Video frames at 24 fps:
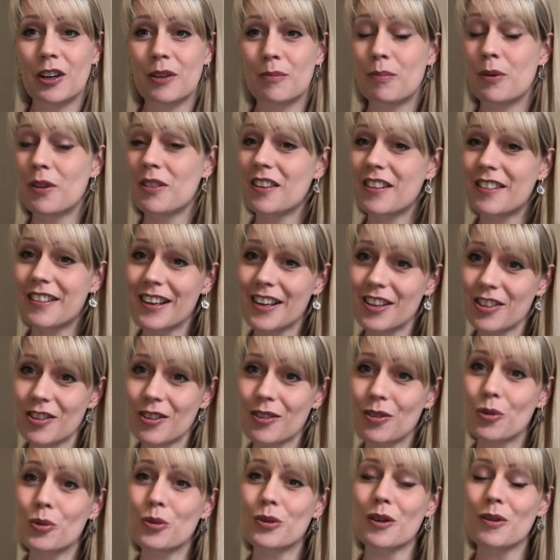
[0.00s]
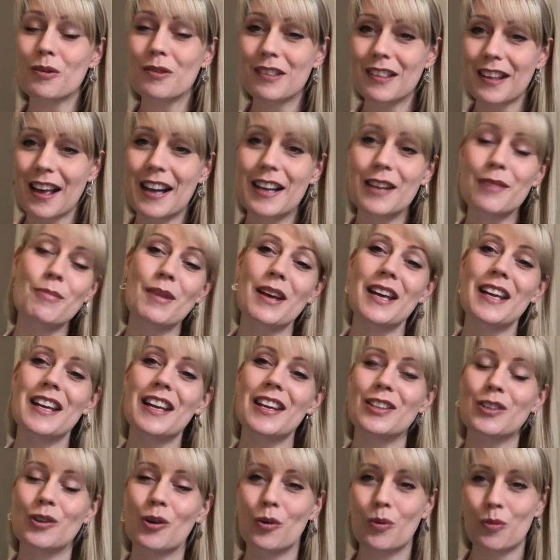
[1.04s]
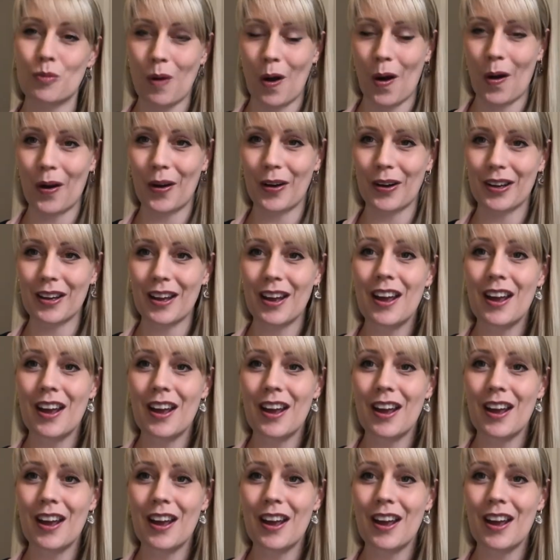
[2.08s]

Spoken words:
but the teachers also send me your work.